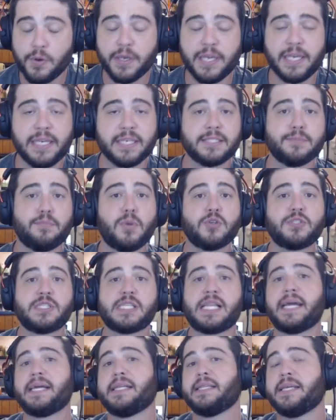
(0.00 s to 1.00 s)
He is most
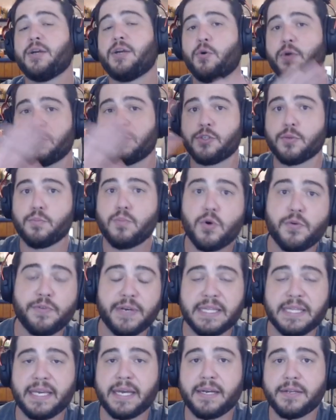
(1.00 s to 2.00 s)
likely going to move at
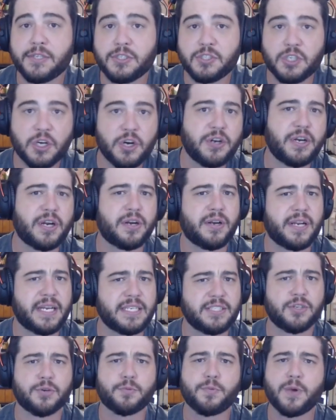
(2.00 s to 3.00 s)
the end of the turn
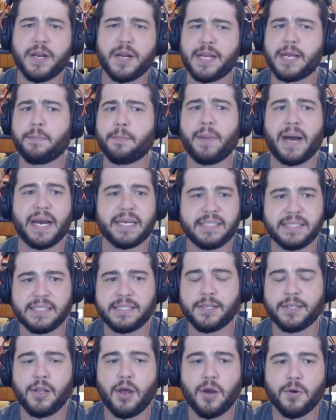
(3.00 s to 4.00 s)
unless you're running a Pisces
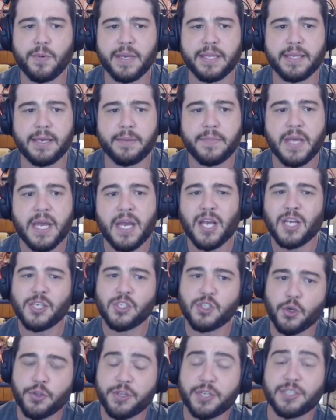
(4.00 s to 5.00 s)
along with him,
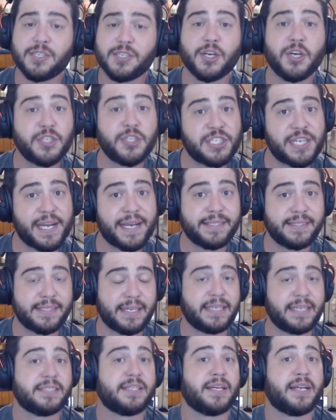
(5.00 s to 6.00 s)
so there's a good chance that
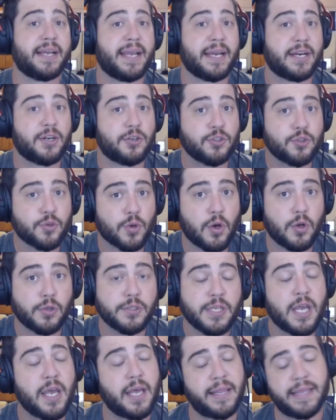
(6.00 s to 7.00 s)
he's going to get controlled.
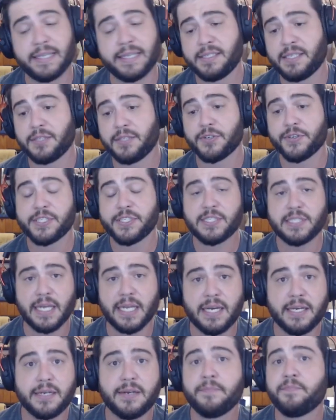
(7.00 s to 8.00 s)
That's either a
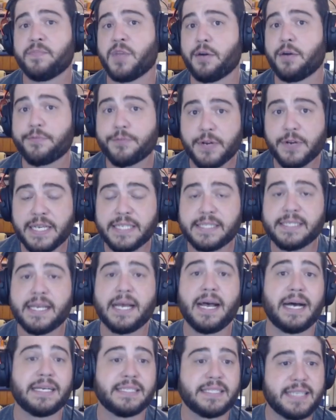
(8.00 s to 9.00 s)
stun, a freeze,
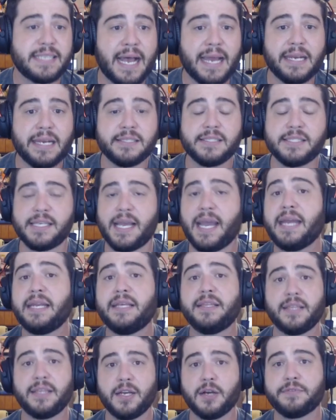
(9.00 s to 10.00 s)
a silence,
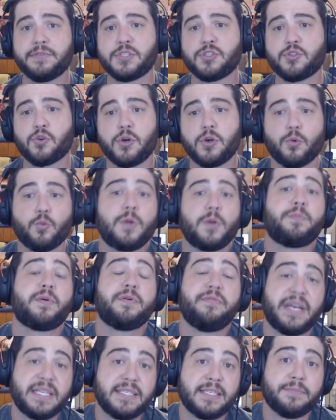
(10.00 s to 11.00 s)
anything of the sort will
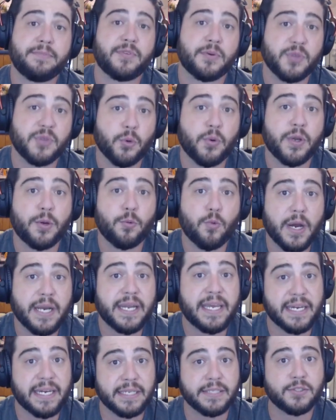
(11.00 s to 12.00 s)
prevent him from doing what
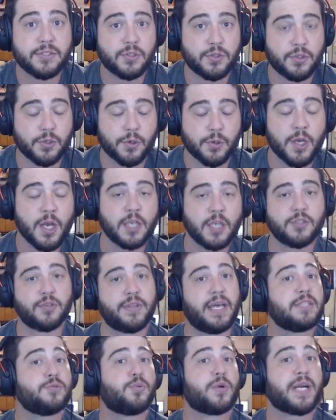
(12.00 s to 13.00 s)
he needs to do. So
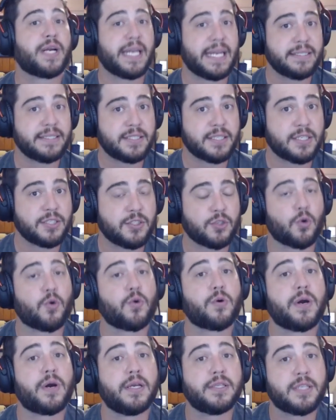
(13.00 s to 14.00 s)
that's where cleansers
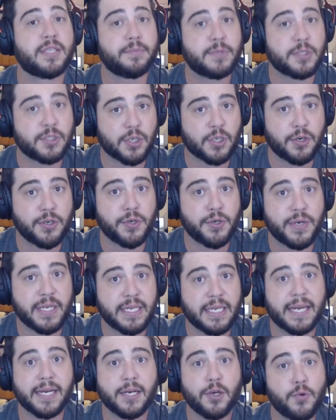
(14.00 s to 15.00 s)
or a double turn unit
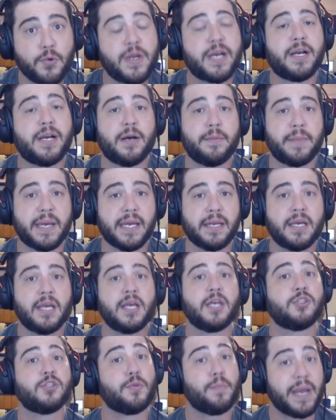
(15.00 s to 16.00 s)
like Luna come in
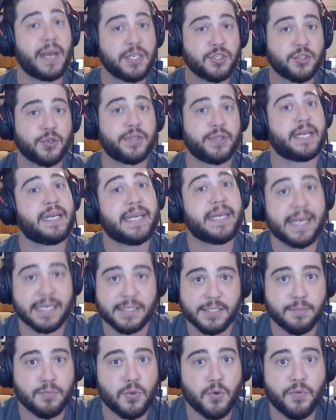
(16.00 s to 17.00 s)
to make sure that he
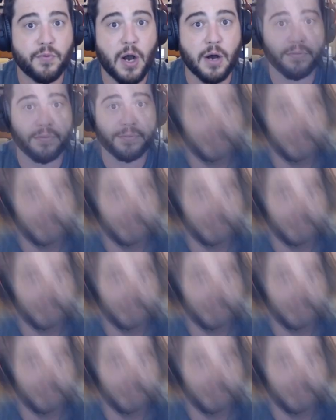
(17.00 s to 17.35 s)
gets a move off.